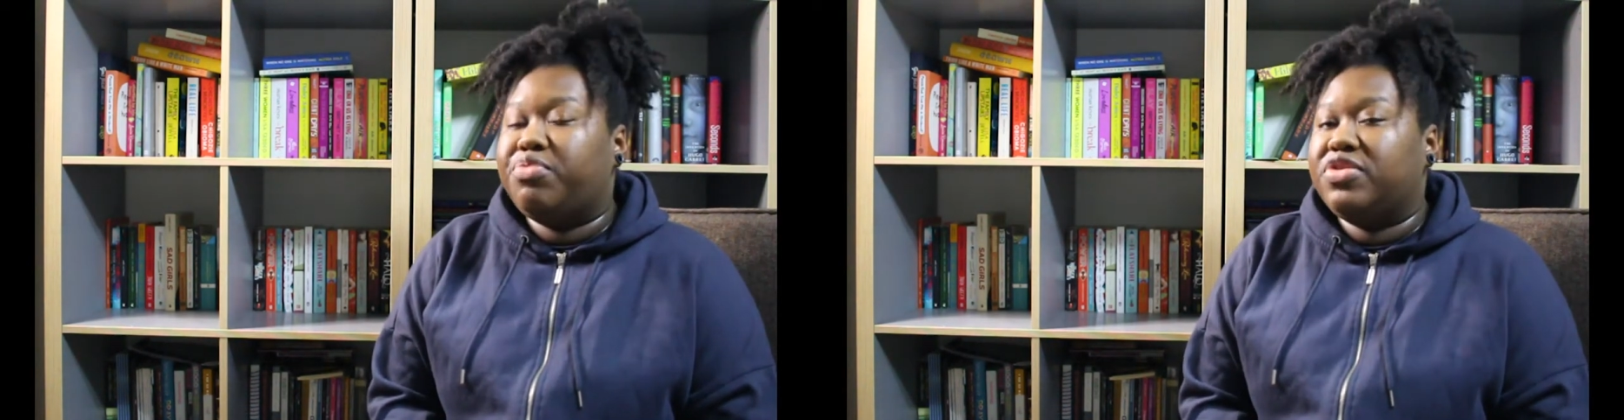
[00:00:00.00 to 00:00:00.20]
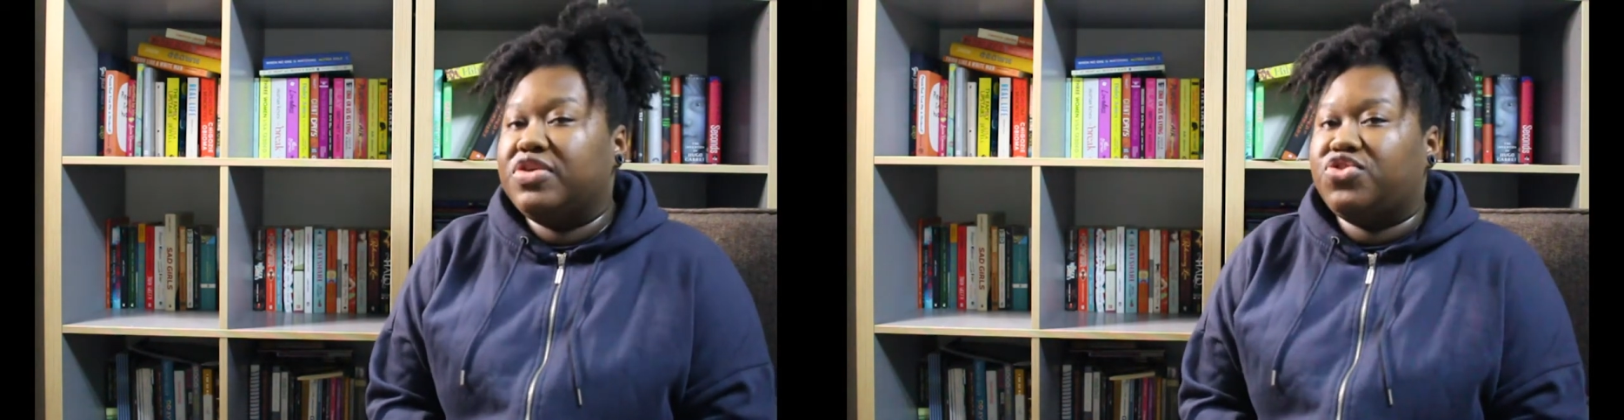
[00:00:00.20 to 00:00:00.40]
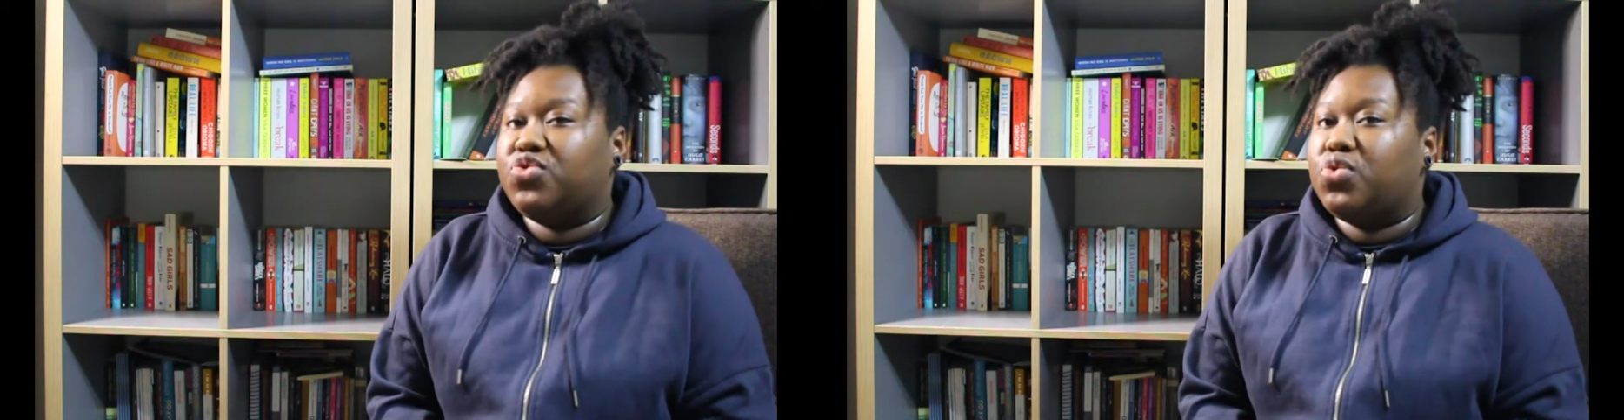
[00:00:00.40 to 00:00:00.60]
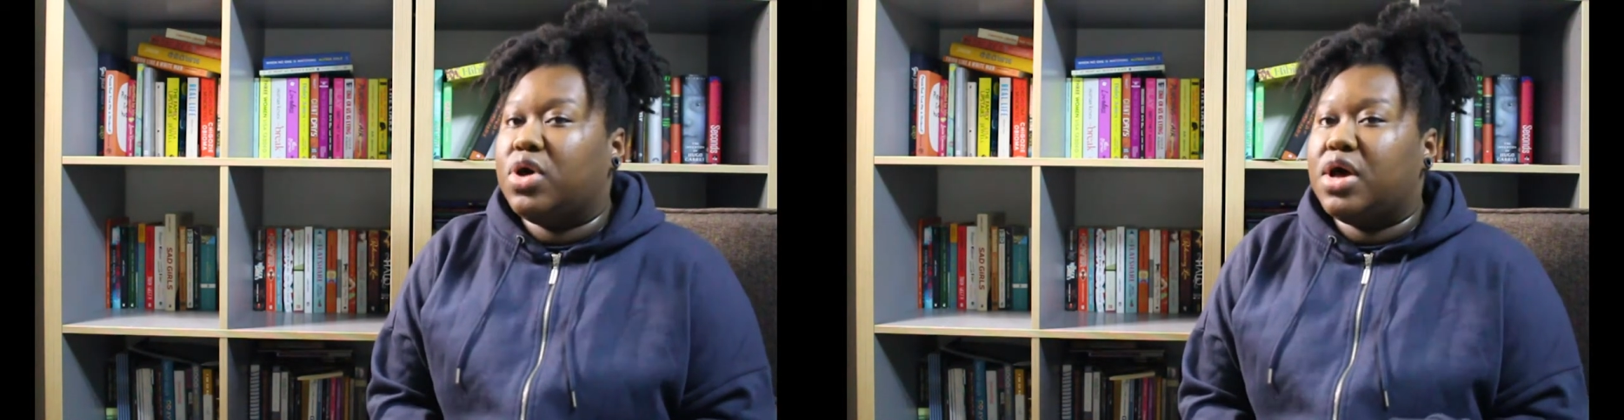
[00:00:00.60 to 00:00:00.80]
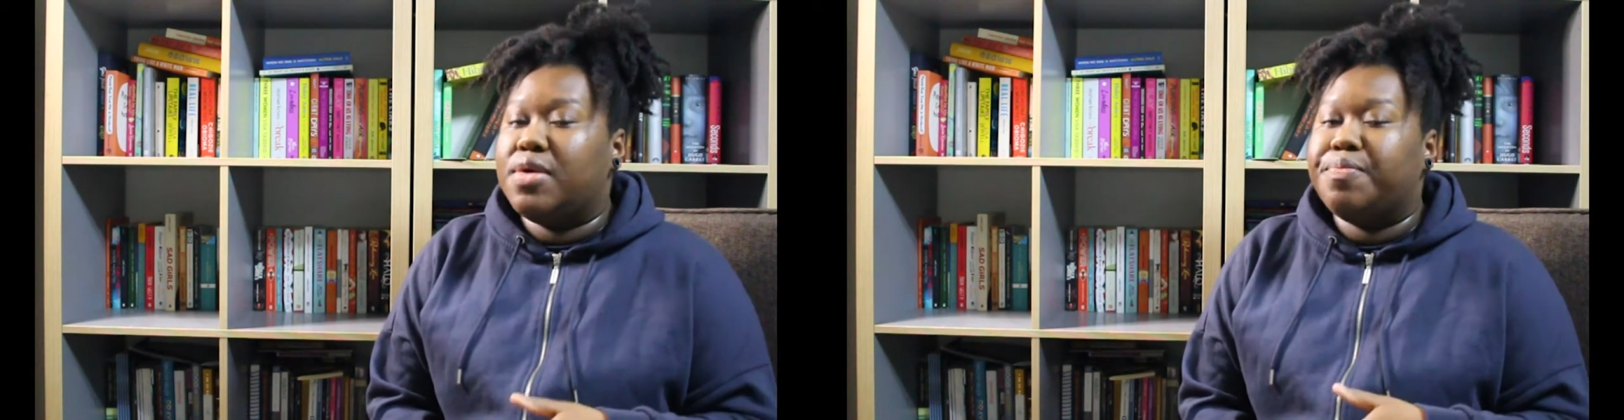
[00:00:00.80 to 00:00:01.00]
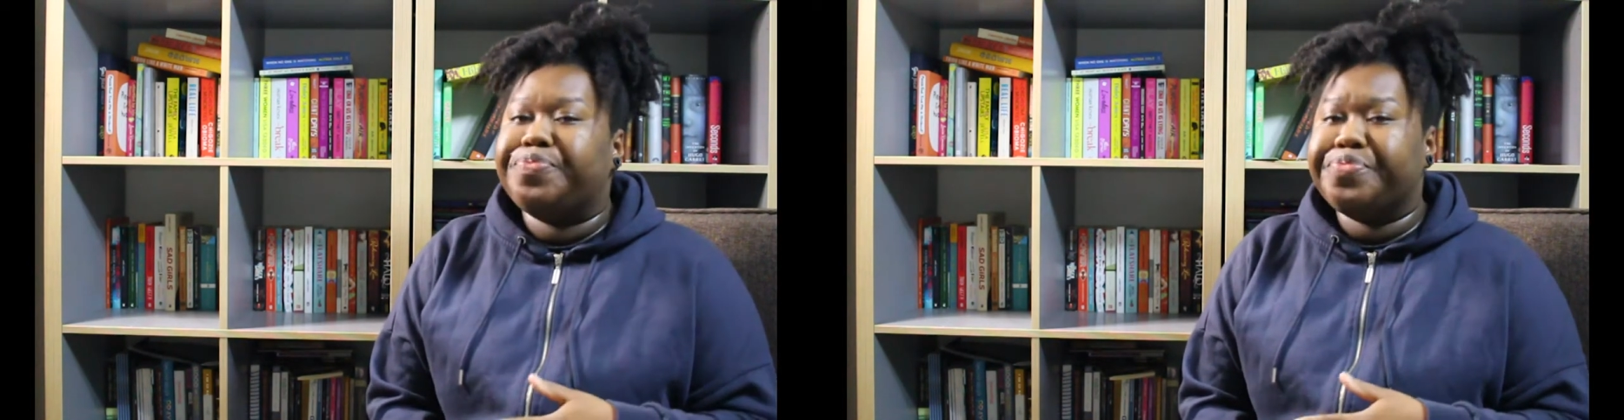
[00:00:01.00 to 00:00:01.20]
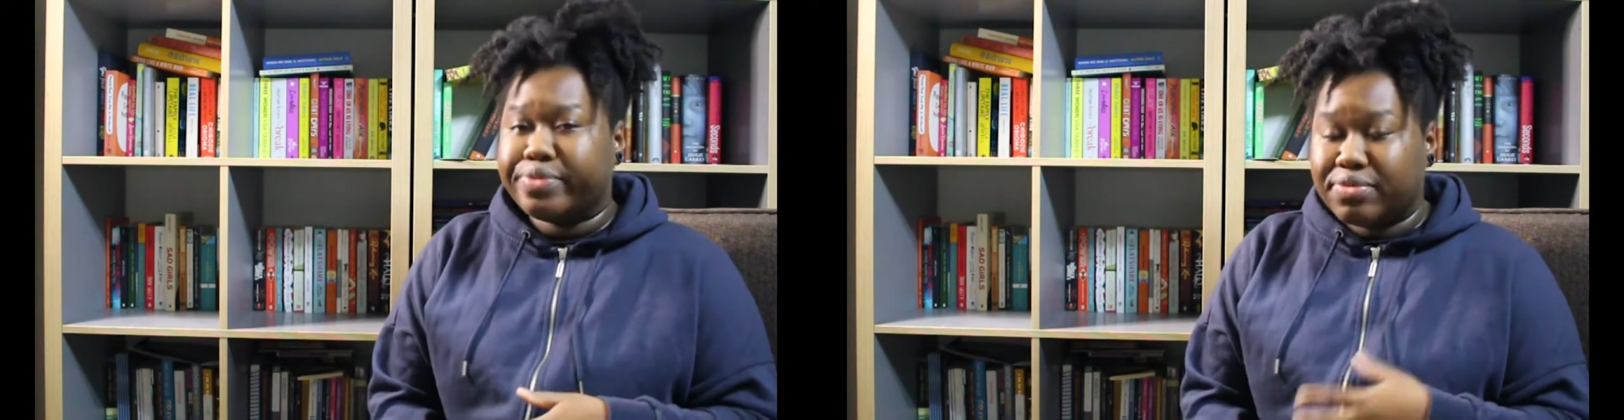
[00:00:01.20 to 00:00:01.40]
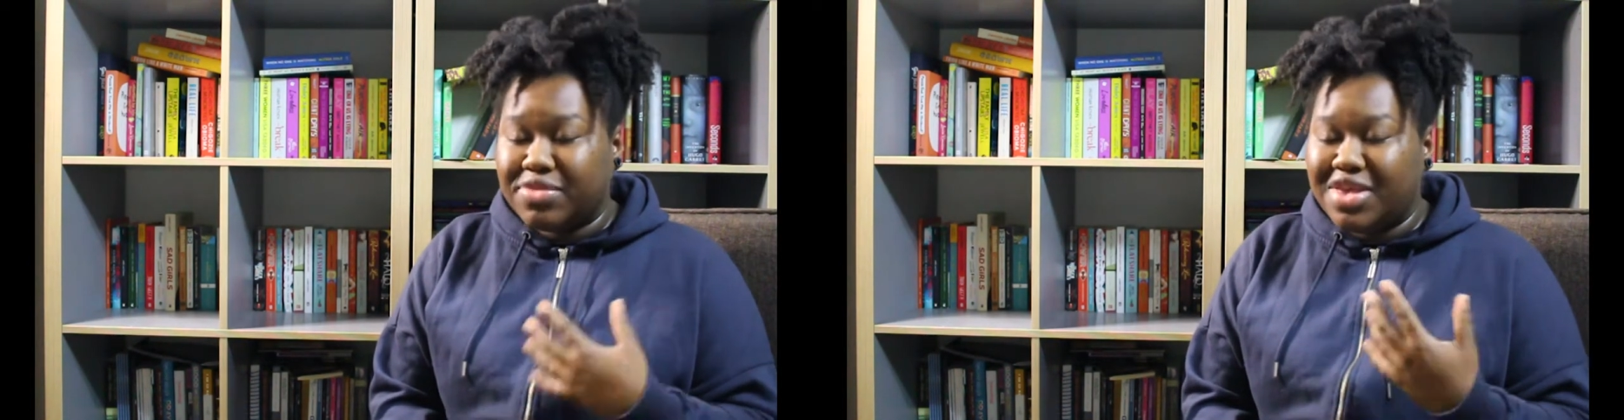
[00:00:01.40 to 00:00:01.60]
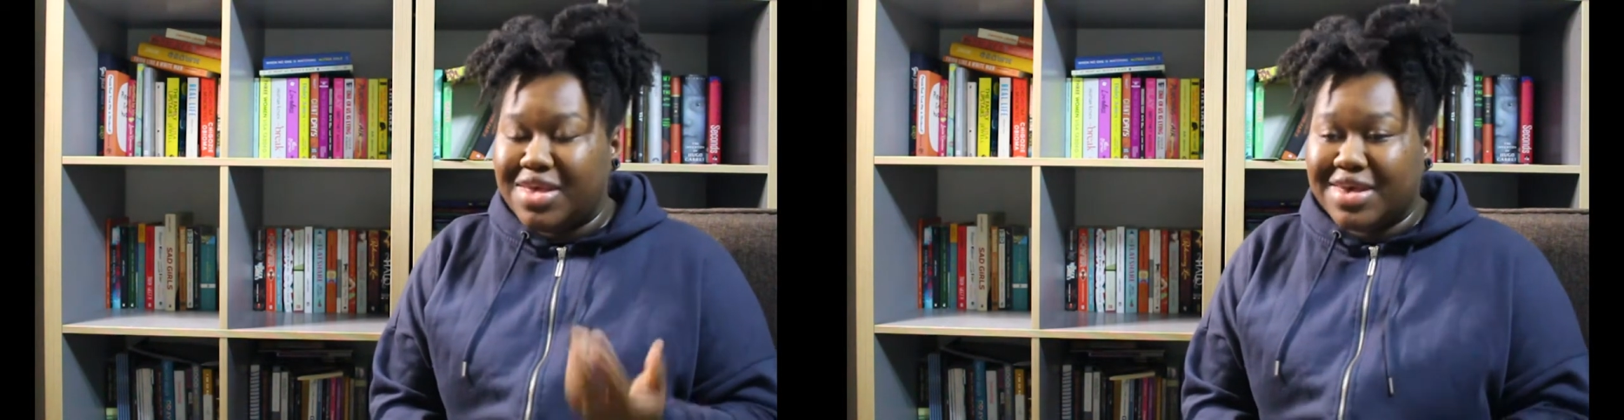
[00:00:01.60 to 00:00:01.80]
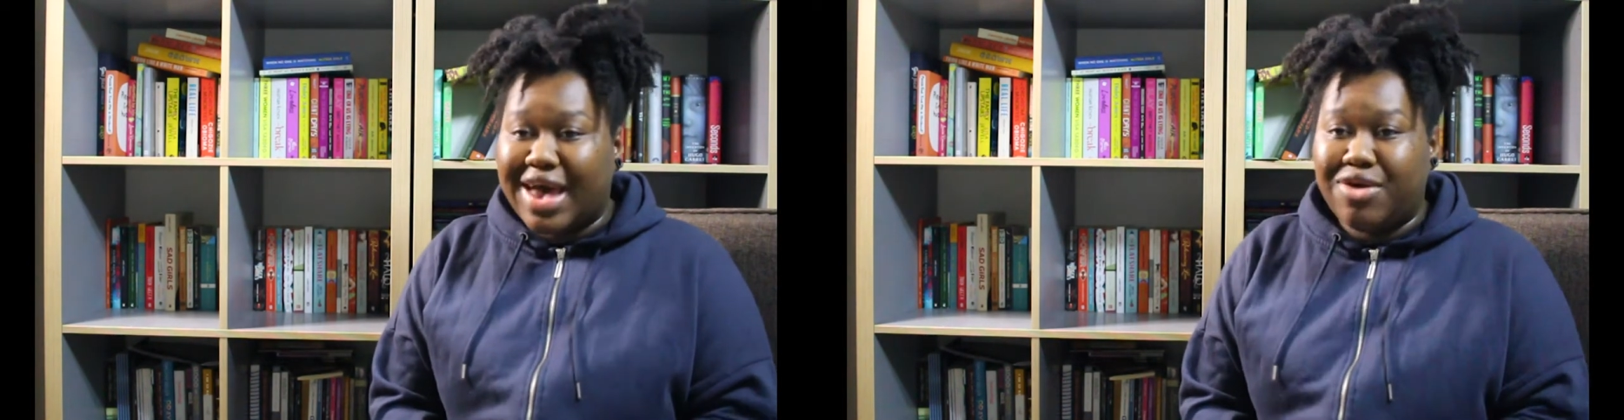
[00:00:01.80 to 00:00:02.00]
British
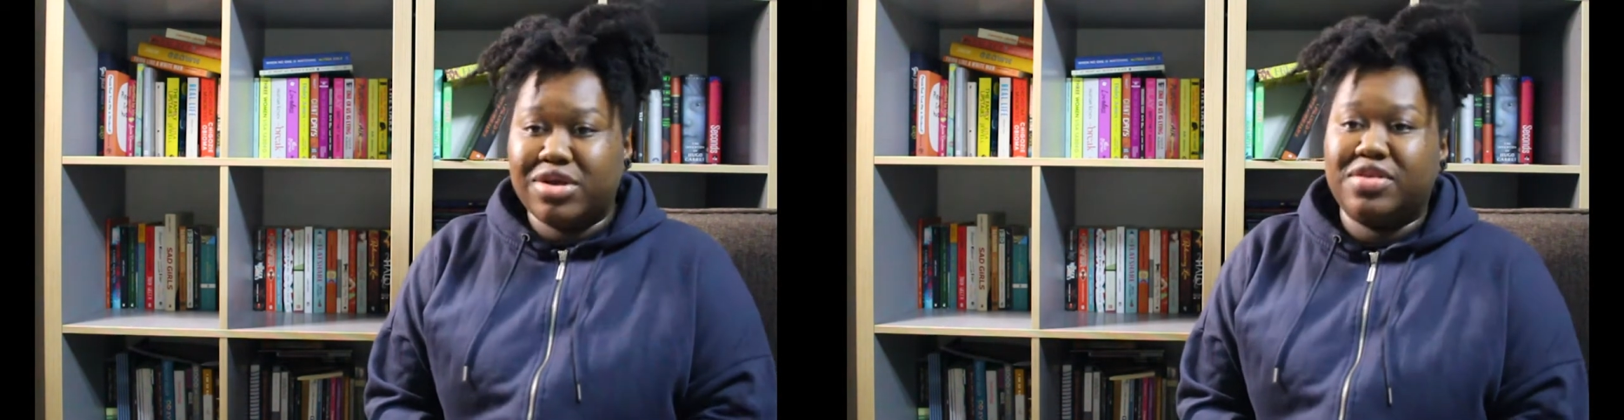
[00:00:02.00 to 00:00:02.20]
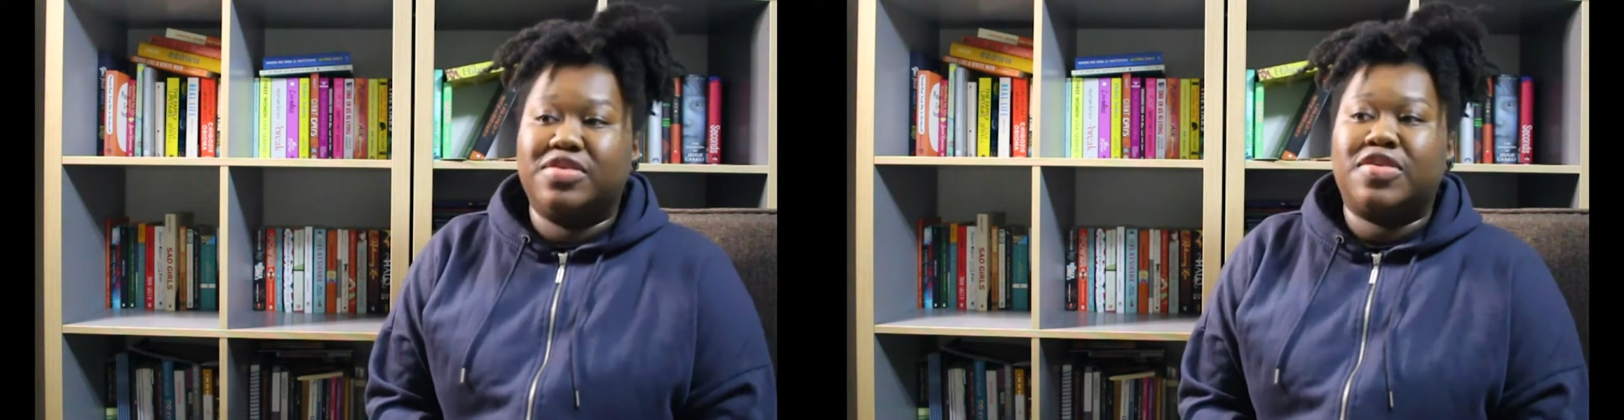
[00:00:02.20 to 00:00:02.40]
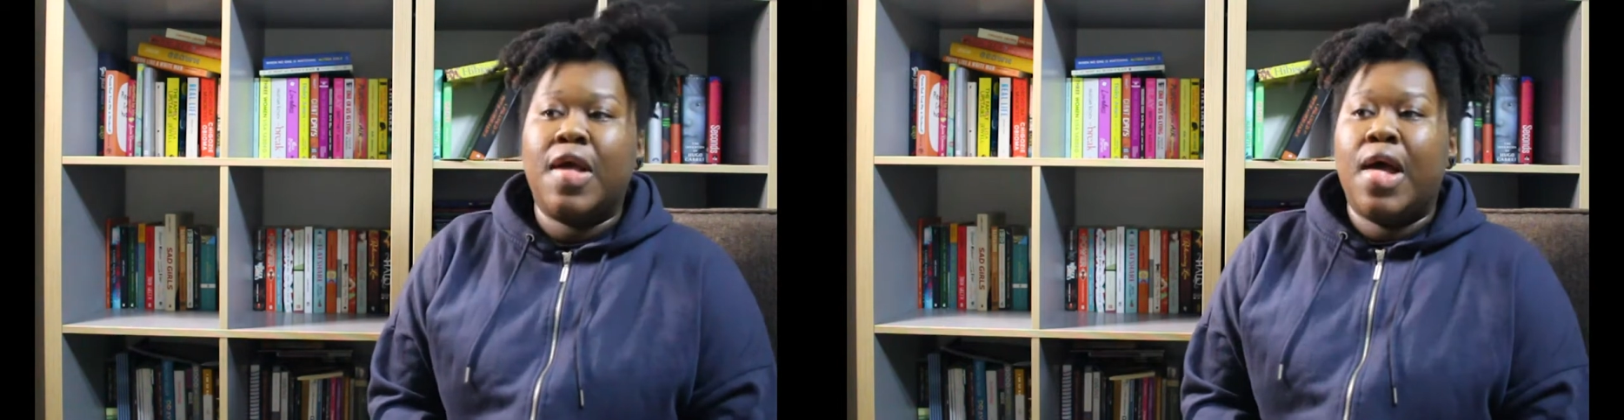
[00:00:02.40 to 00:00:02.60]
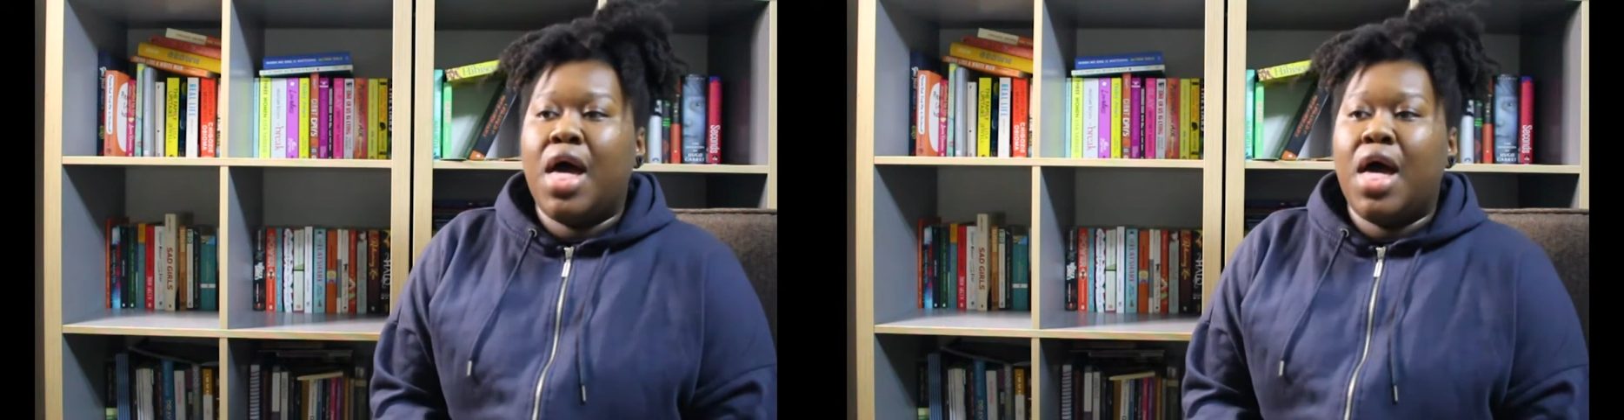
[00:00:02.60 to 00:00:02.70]
characters.